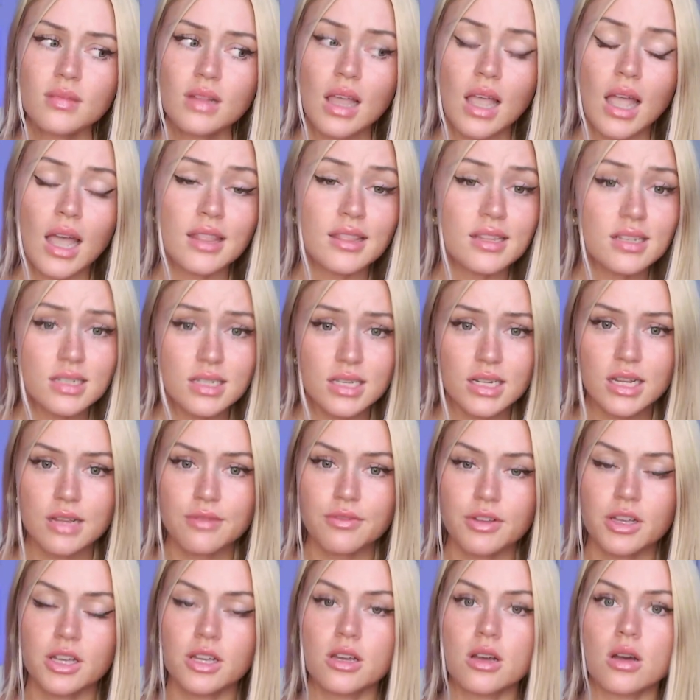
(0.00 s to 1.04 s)
And this can
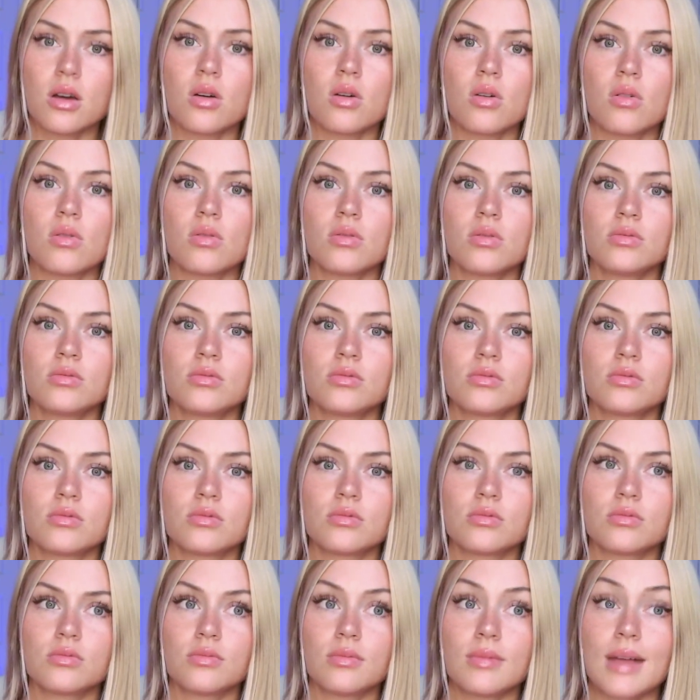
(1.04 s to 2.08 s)
even go
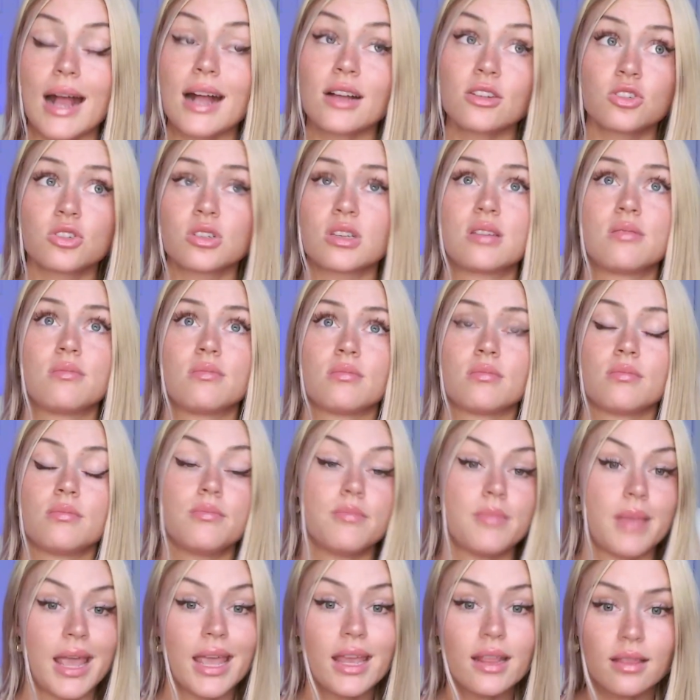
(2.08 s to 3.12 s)
actually
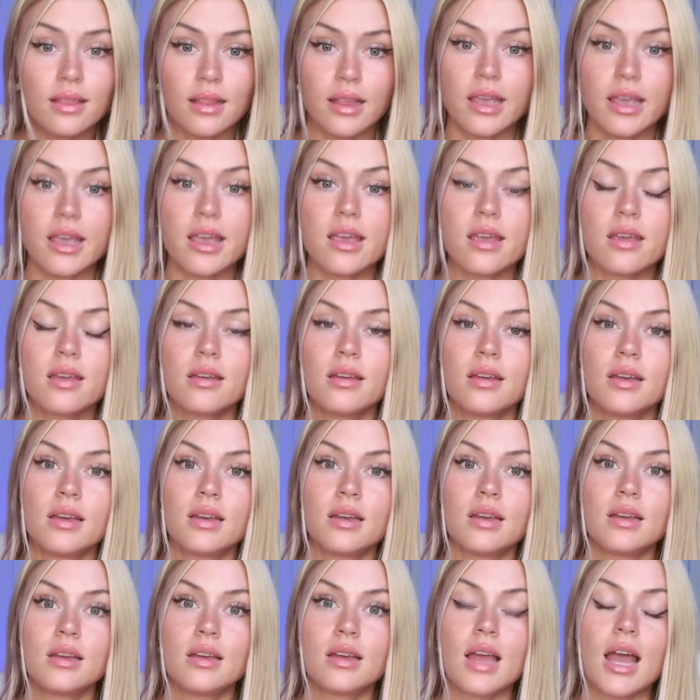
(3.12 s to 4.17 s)
mainly
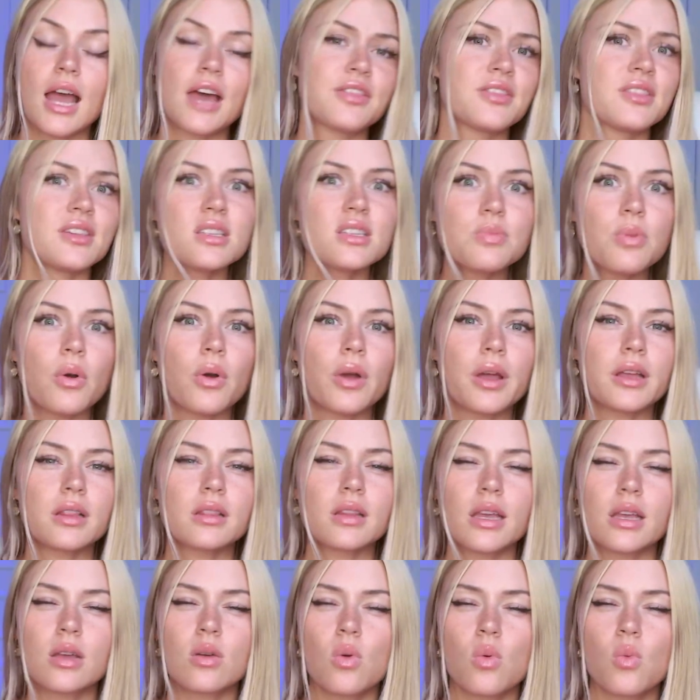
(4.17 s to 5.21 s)
at this point,
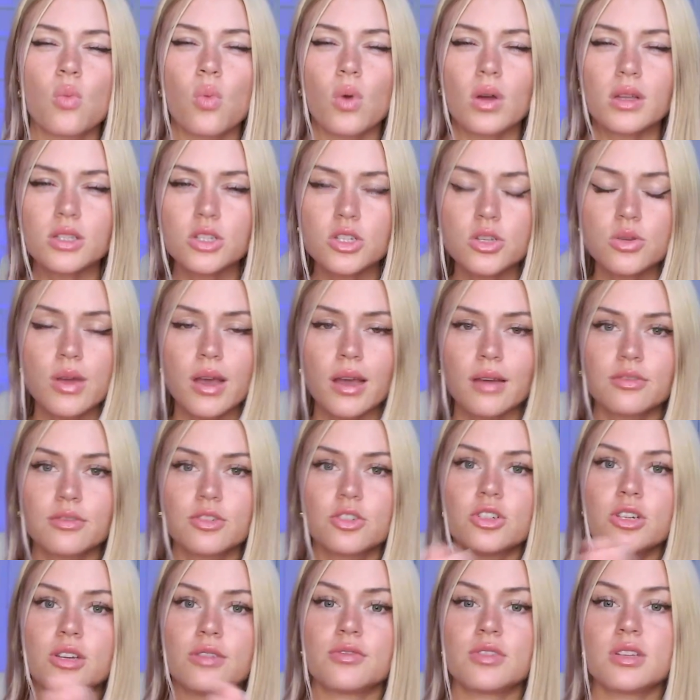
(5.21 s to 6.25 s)
like once you have
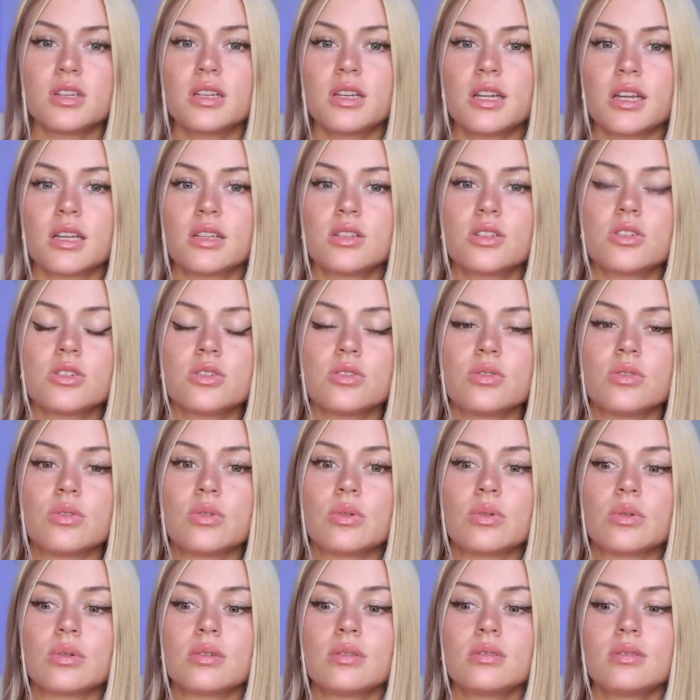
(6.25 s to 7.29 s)
shifted
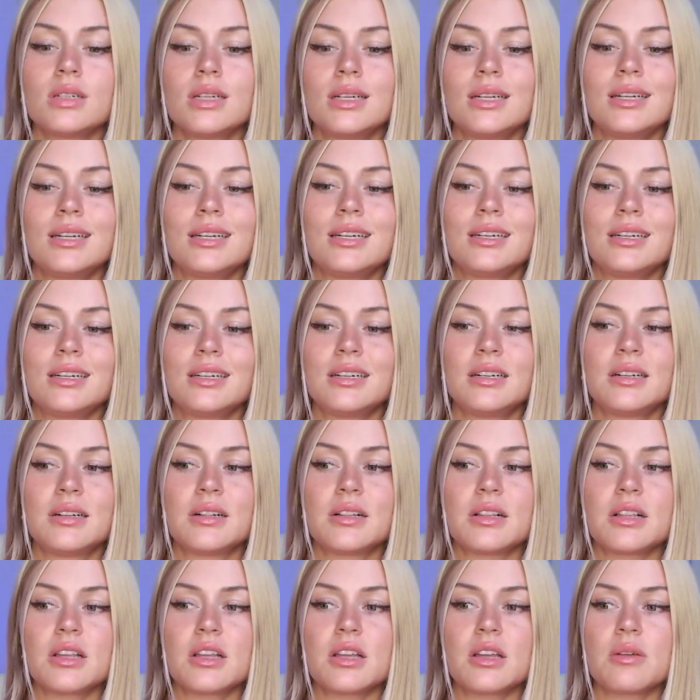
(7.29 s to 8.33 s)
into
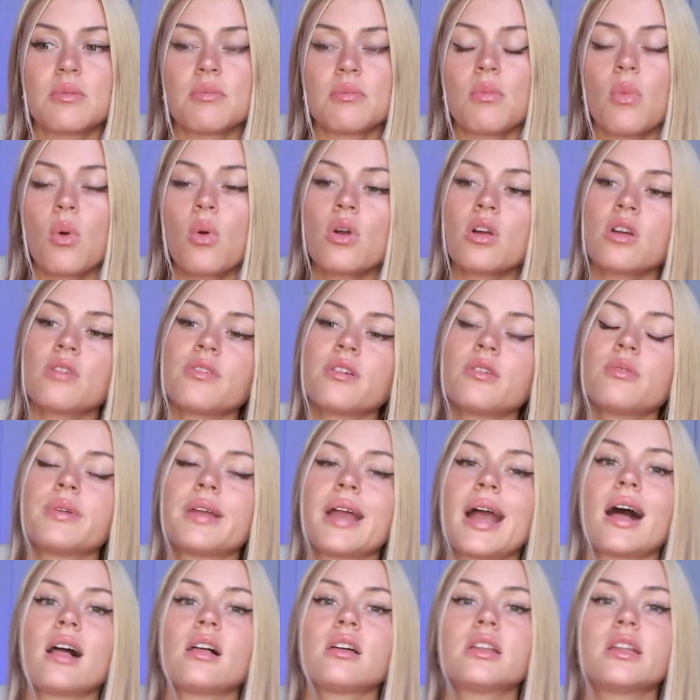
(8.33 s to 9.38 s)
more of a
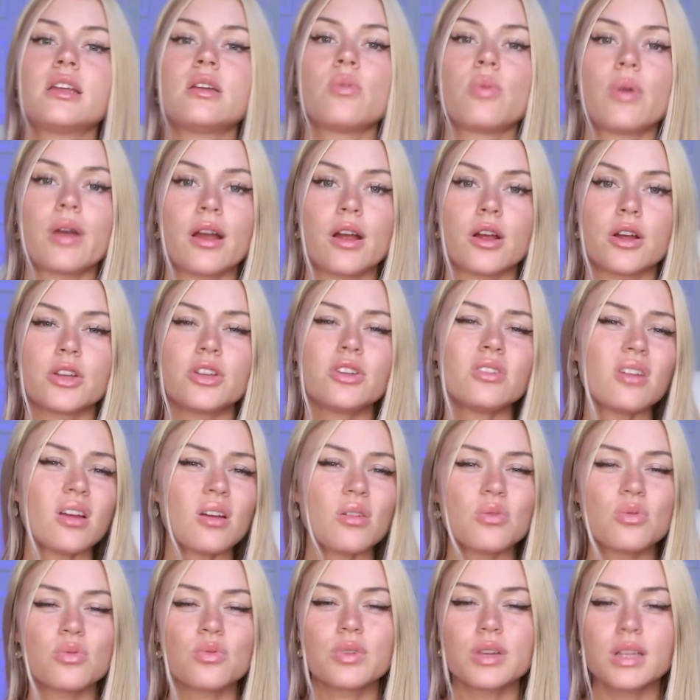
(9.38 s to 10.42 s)
reality where you're
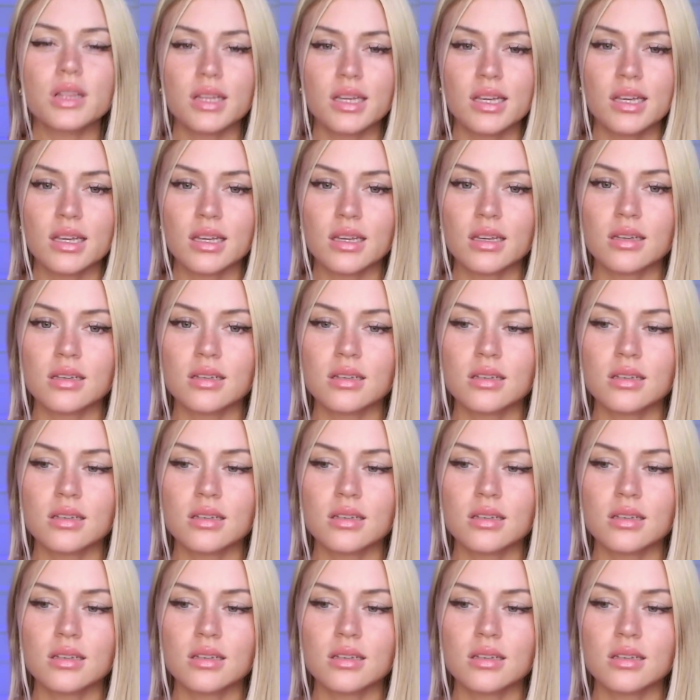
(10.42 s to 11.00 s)
not really